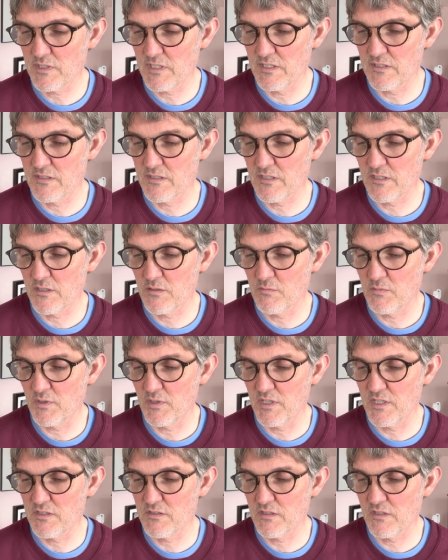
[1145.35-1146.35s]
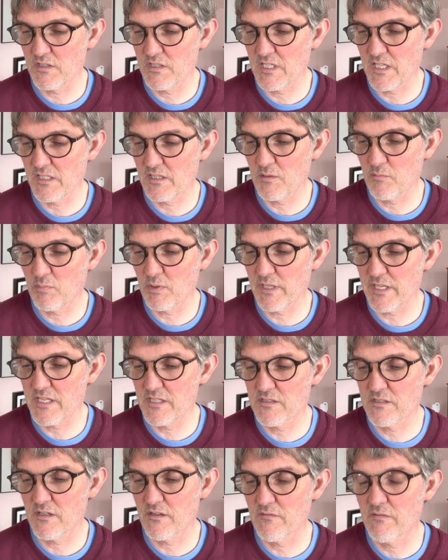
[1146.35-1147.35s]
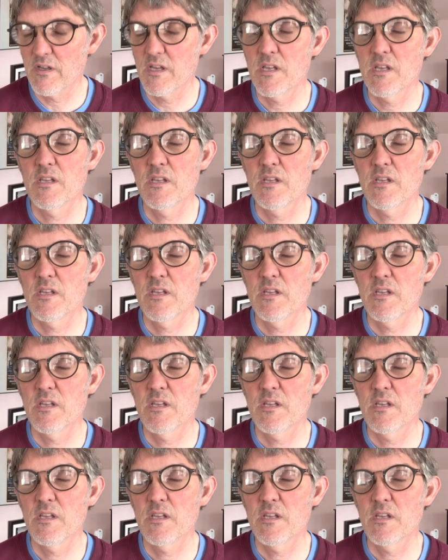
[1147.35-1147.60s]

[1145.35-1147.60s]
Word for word: and ceremonies could take the place of